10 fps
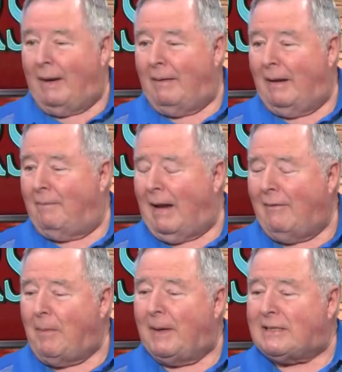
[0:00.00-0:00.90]
and
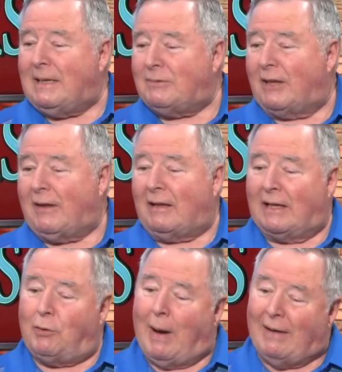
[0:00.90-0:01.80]
everybody seems to think
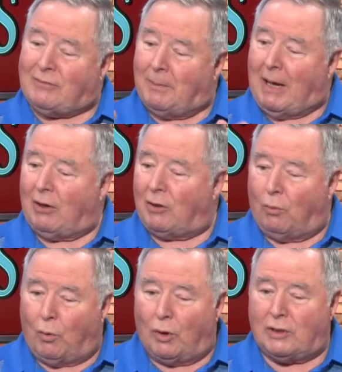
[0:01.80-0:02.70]
like you have to be out in the
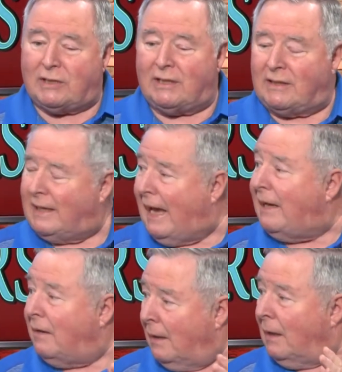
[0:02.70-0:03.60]
woods to
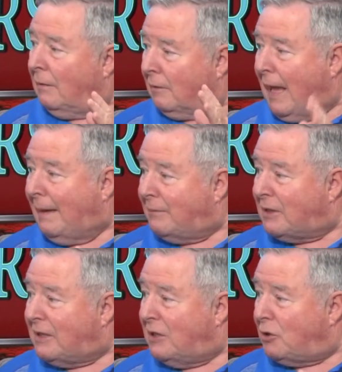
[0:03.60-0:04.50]
get Lyme
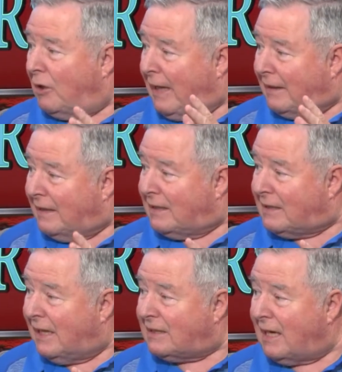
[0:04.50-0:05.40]
disease or to get these
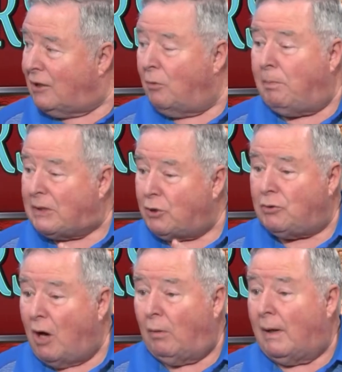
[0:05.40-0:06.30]
ticks on you, but you
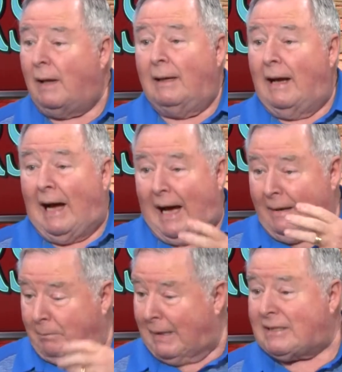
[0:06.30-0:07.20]
don't.
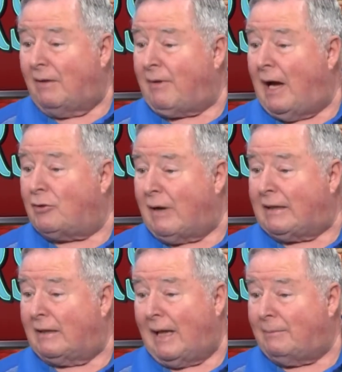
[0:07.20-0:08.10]
I myself
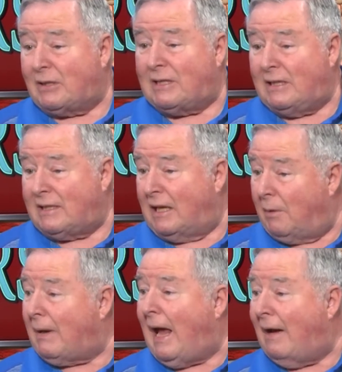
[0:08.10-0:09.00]
contracted Lyme disease a
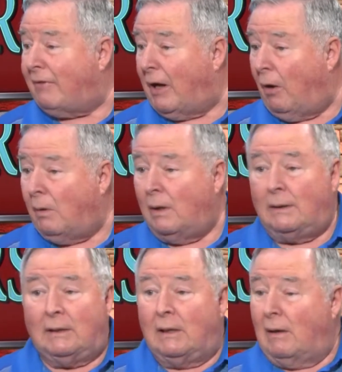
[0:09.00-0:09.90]
year and a half ago.
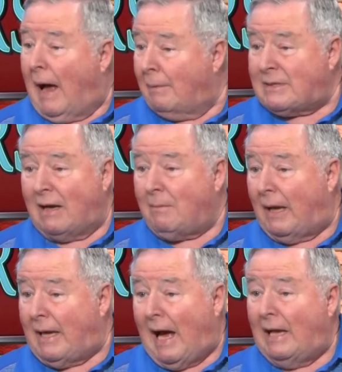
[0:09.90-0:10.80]
I was out of my
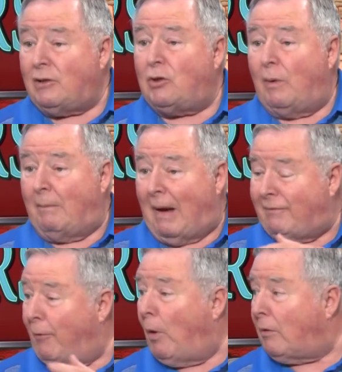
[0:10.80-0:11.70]
yard doing my
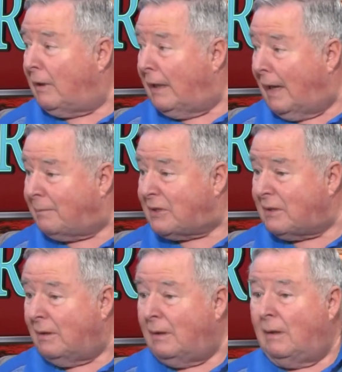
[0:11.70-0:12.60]
fall cleanups,
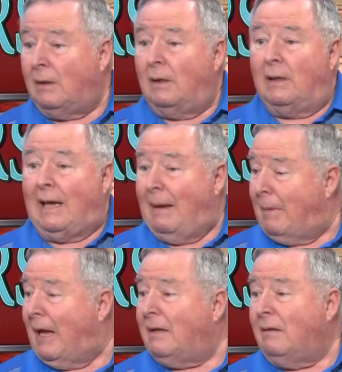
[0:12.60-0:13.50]
came
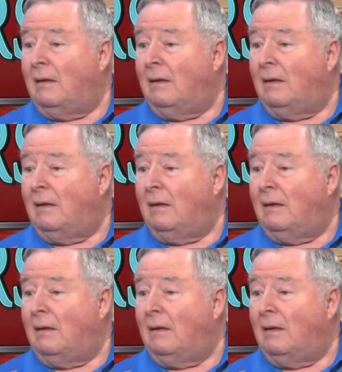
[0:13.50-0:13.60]
in,